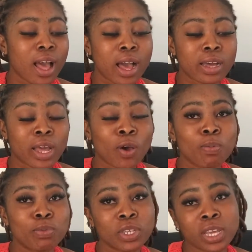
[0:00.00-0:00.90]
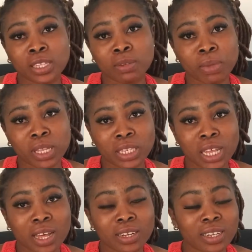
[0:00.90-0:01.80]
and I hope to get better
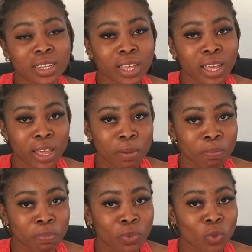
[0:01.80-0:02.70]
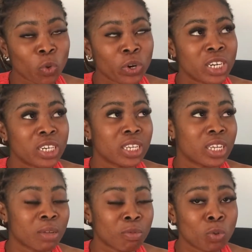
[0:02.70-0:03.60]
at the game or in the
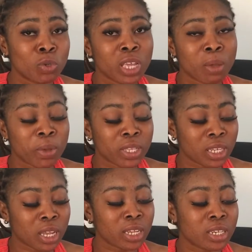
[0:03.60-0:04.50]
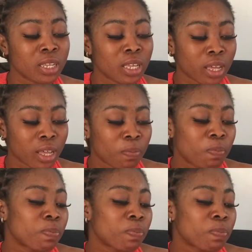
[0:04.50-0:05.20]
game I hope to get better in the game